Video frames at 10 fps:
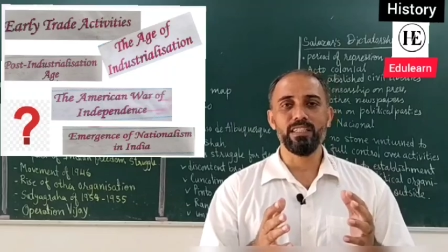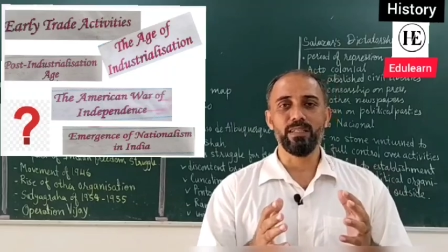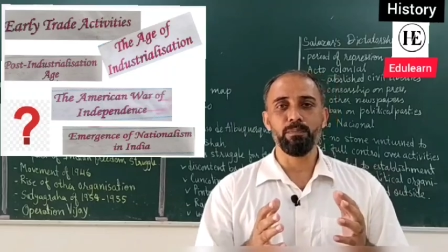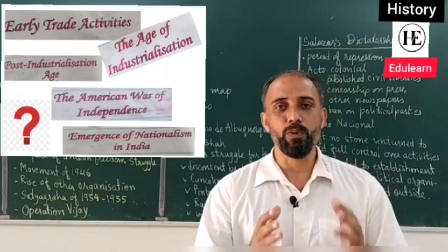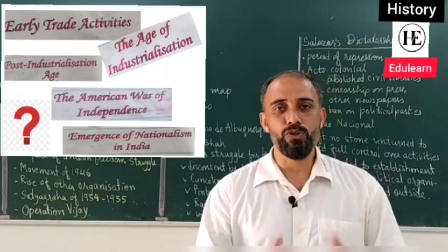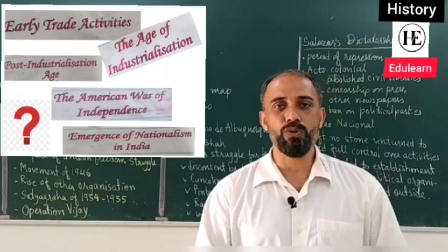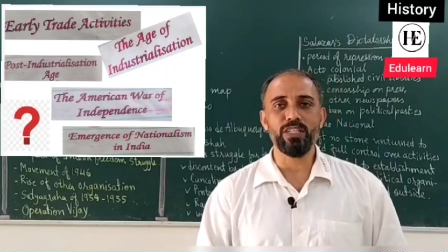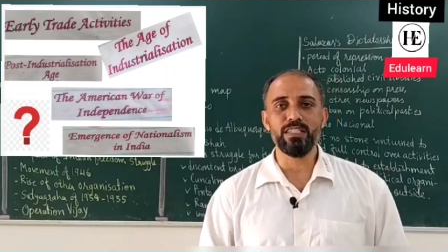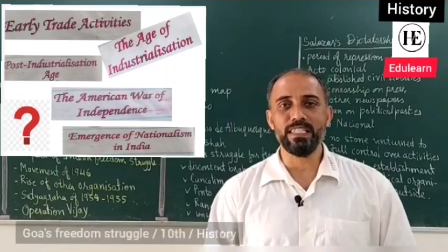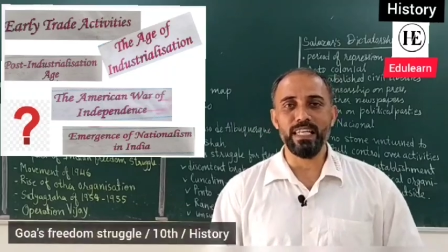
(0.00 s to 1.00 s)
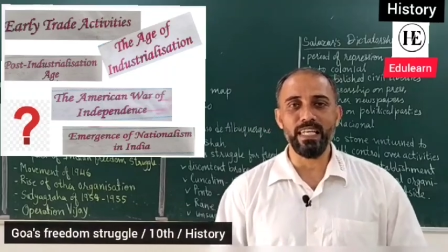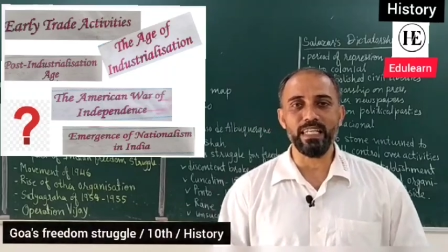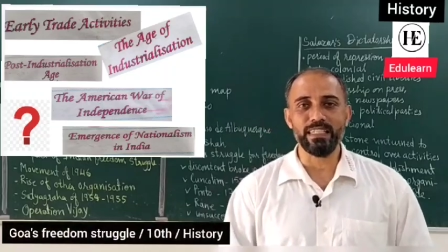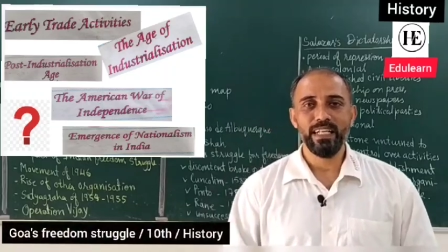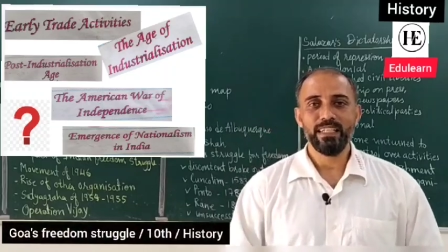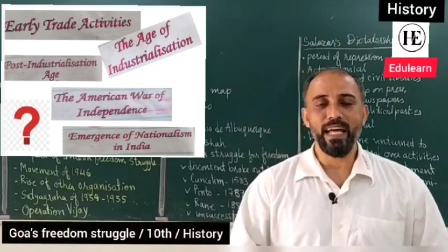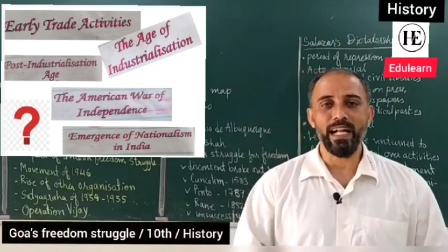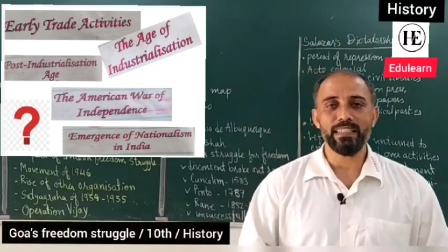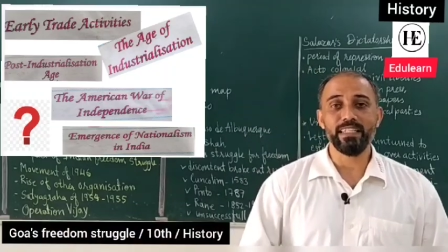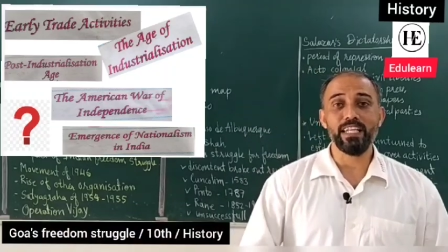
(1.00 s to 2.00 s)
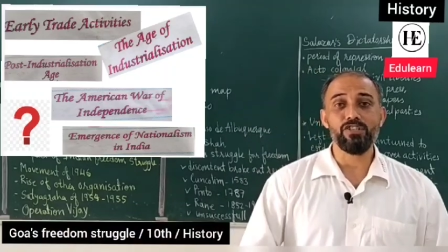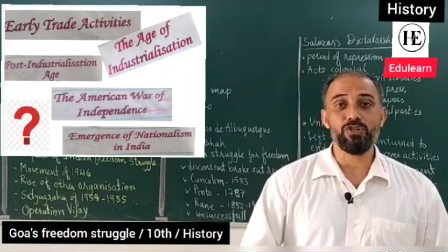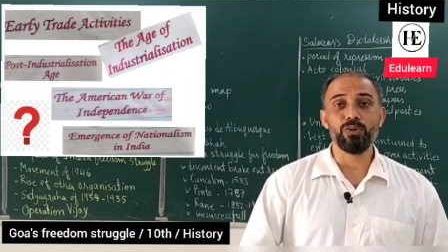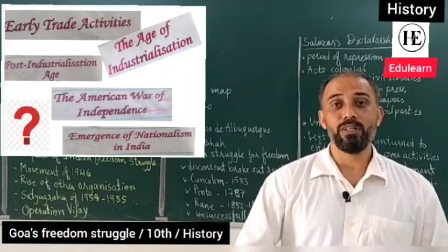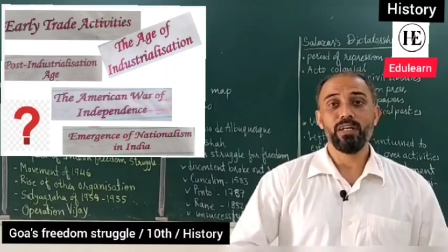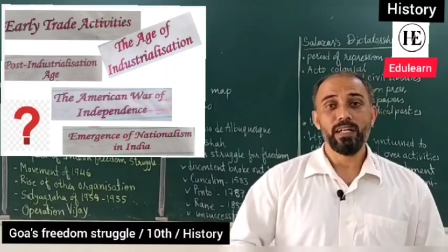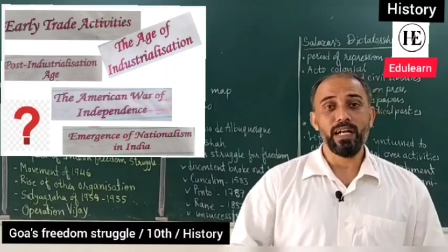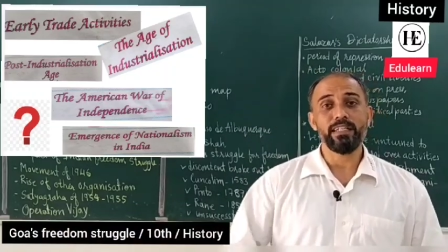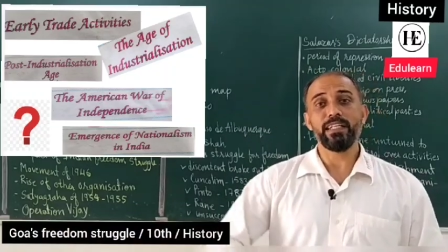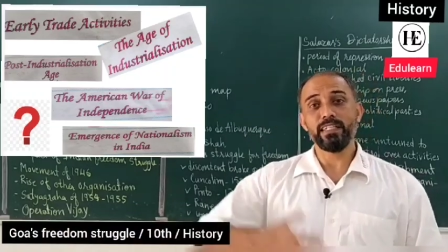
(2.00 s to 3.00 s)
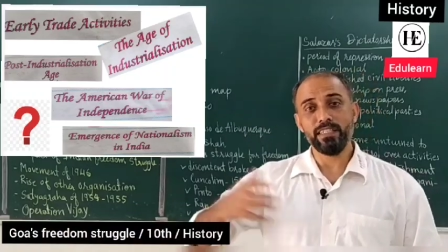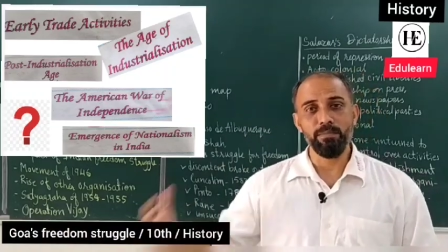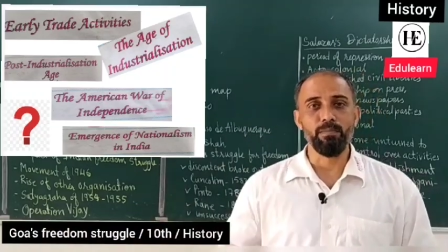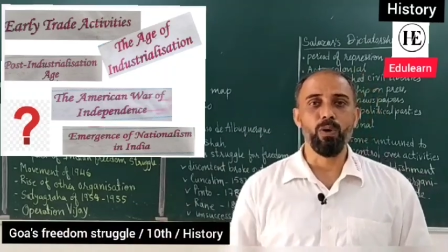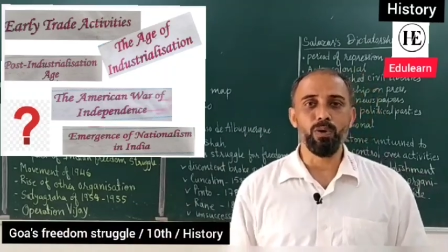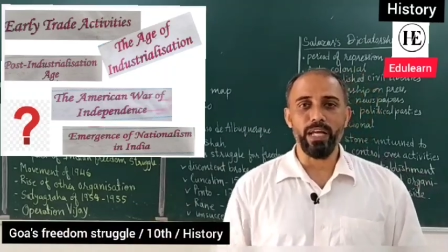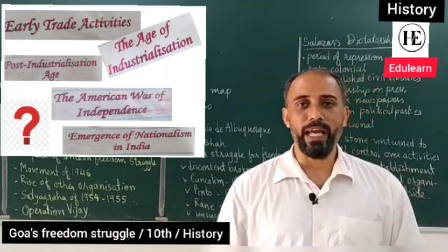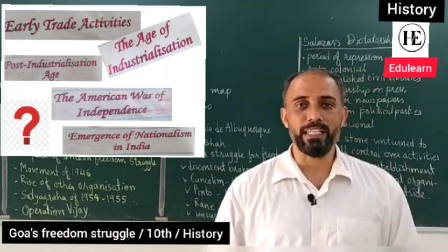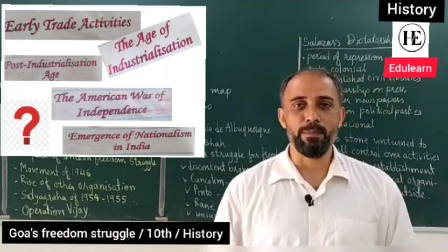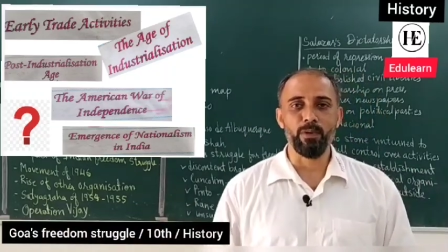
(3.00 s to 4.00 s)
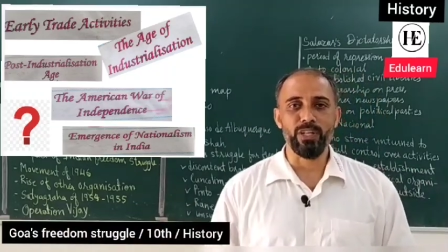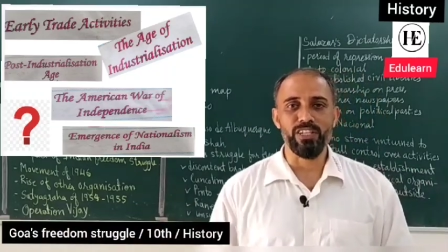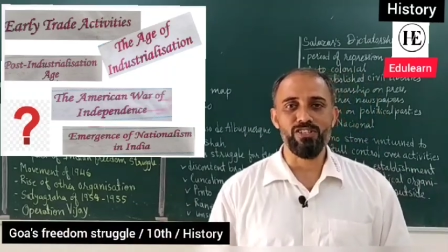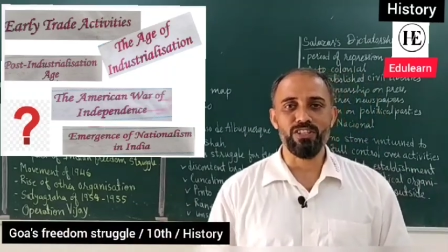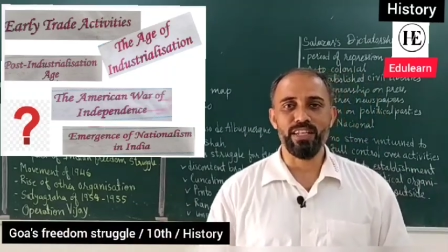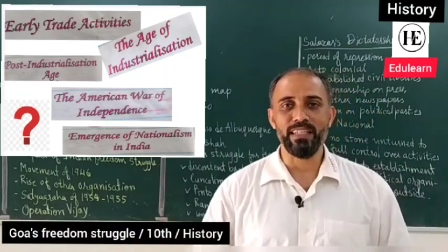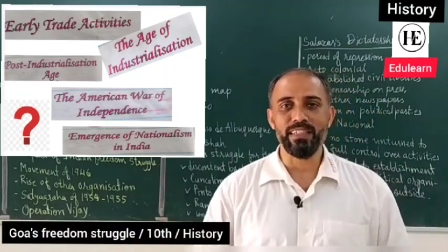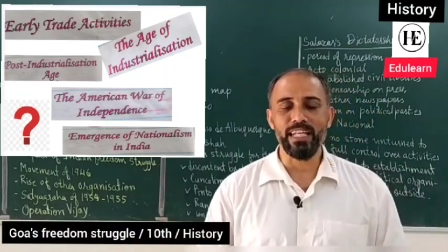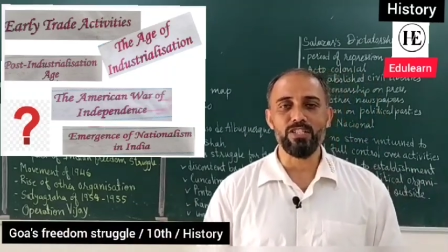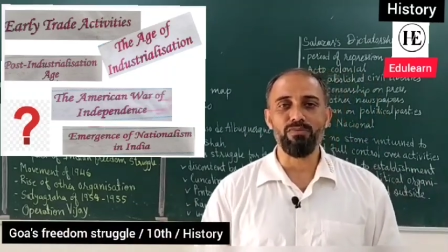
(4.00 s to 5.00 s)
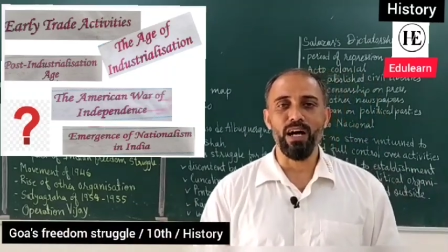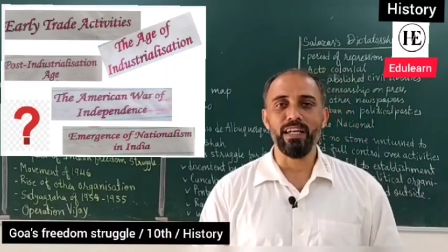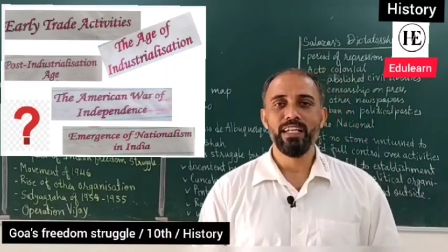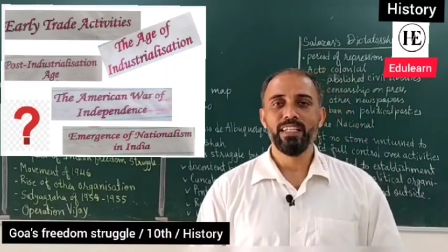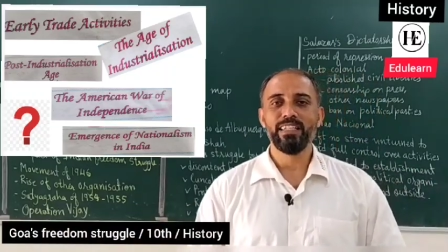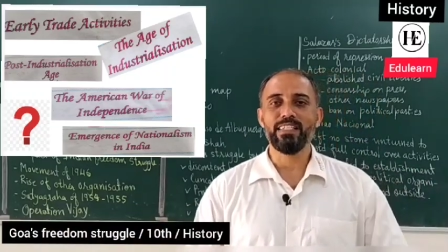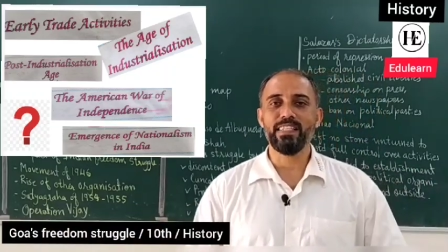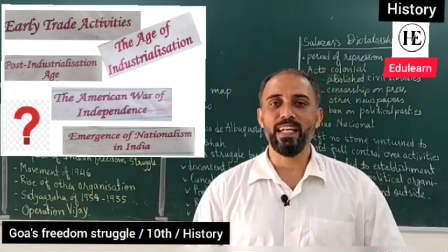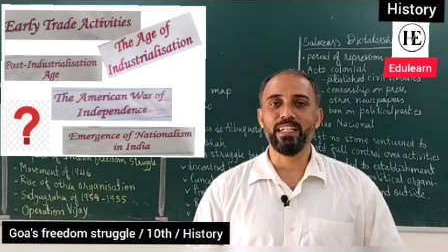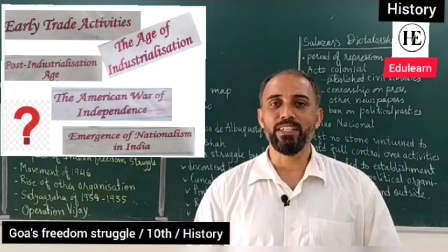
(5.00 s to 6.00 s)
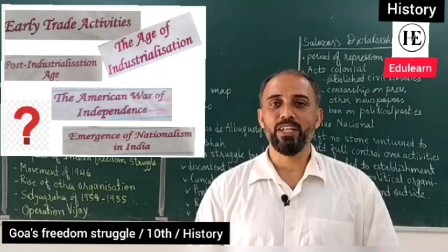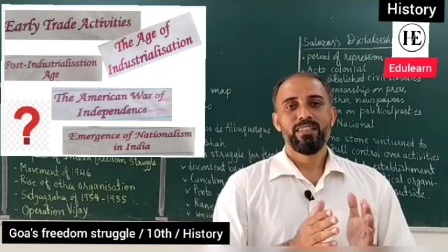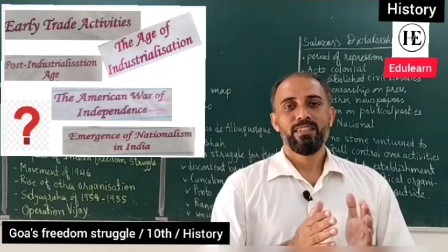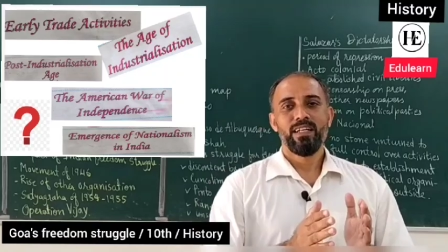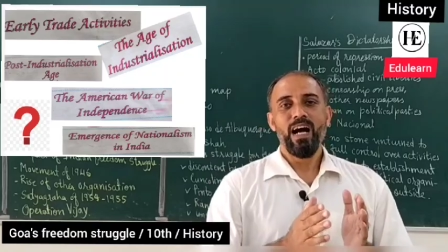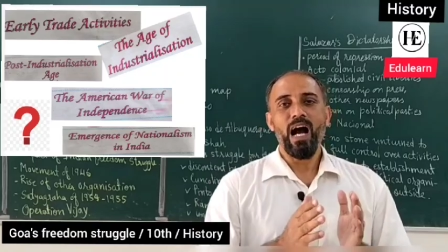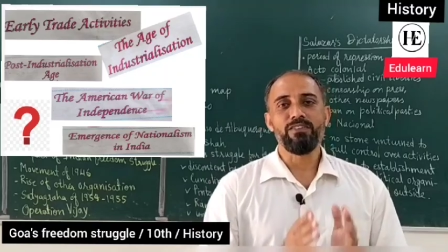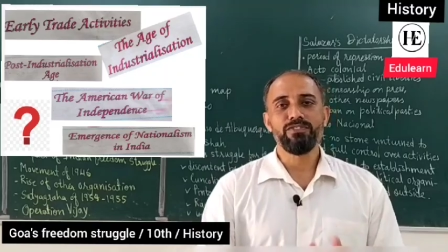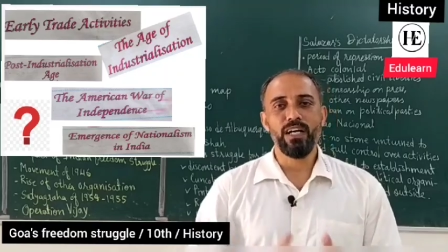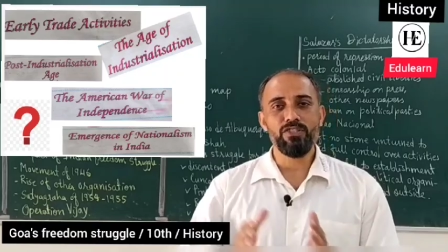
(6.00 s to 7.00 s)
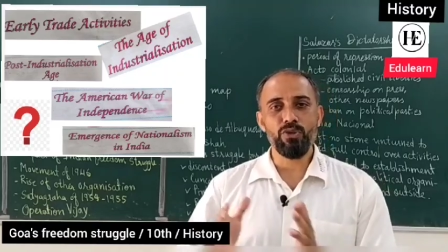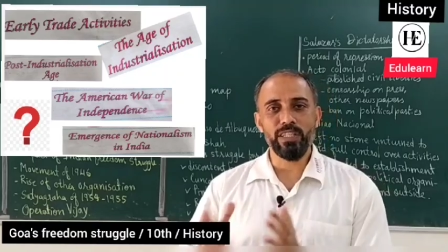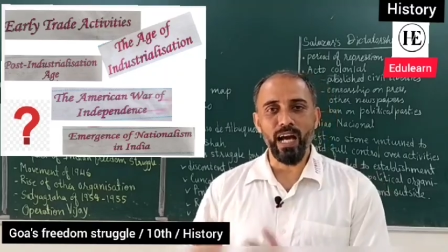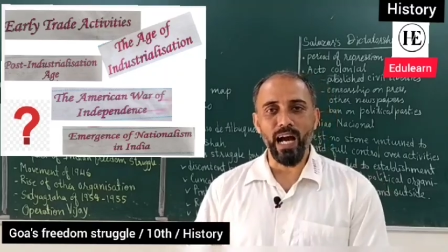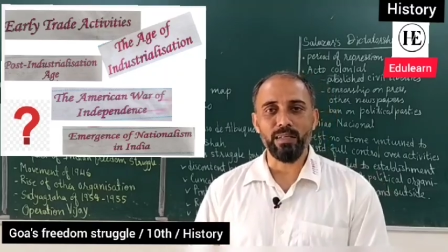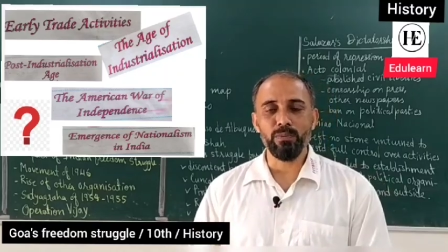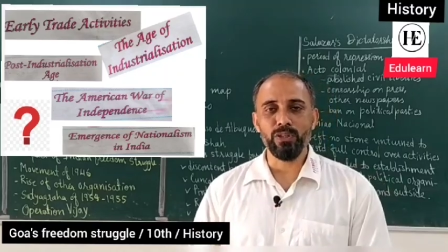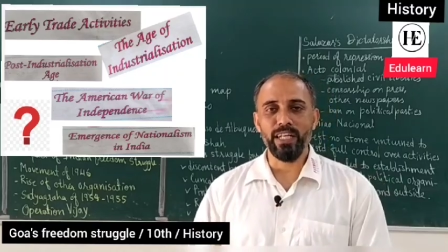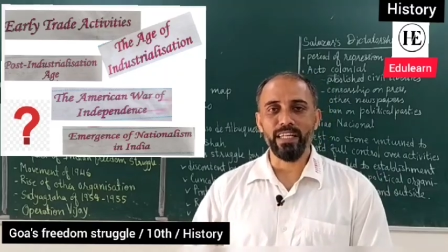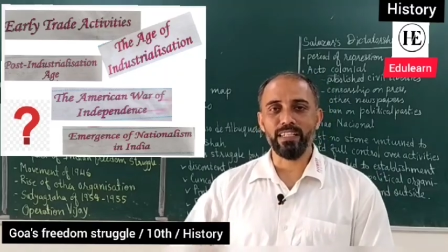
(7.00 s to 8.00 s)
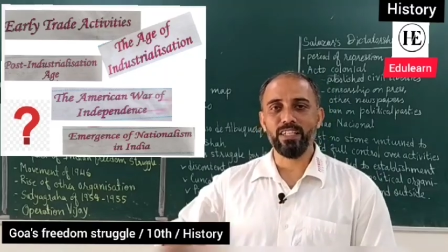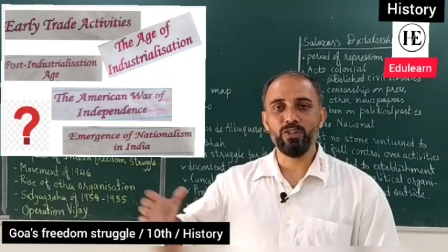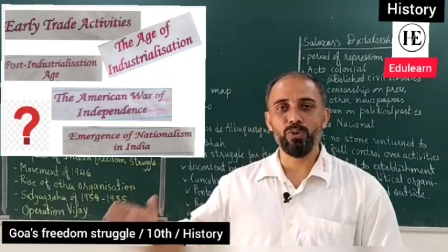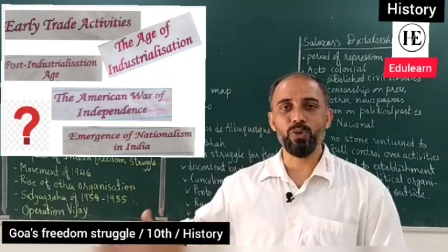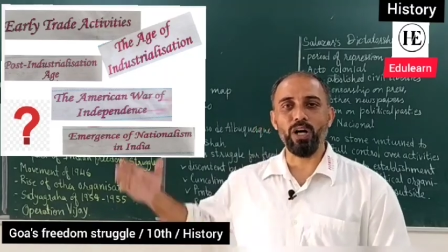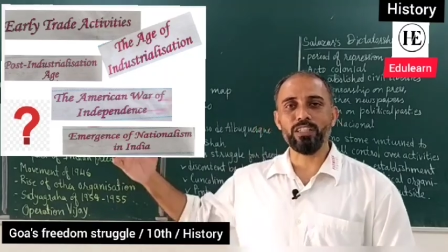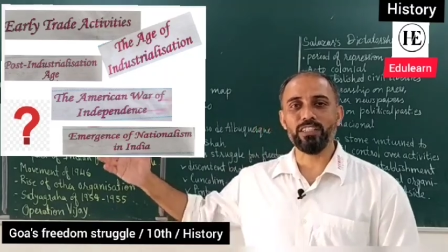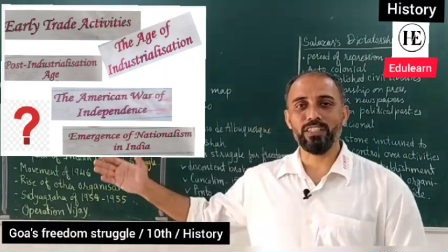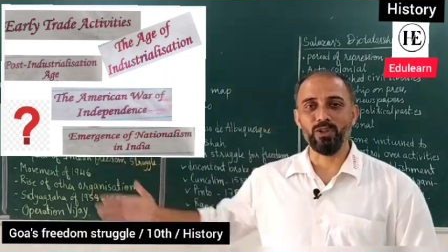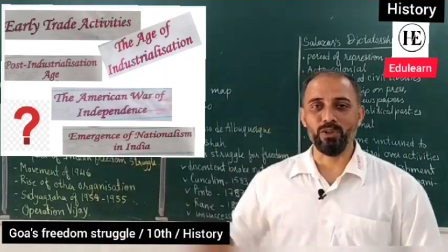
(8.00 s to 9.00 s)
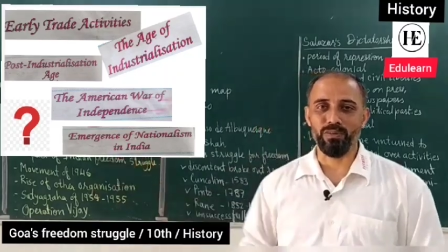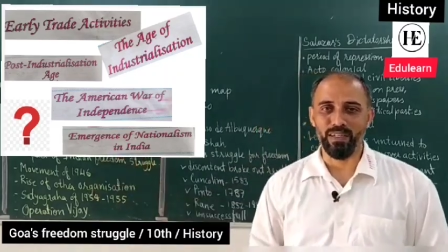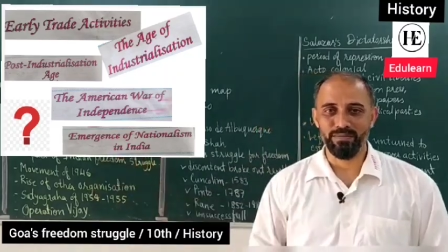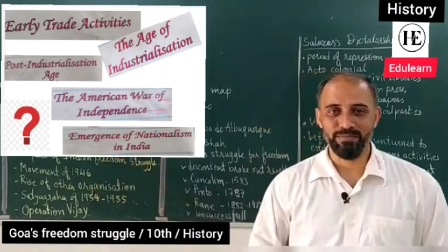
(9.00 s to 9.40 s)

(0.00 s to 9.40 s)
the Portuguese king, that they should conduct more exploration, and that's why they sent Alfonso de Albuquerque to conquer Goa.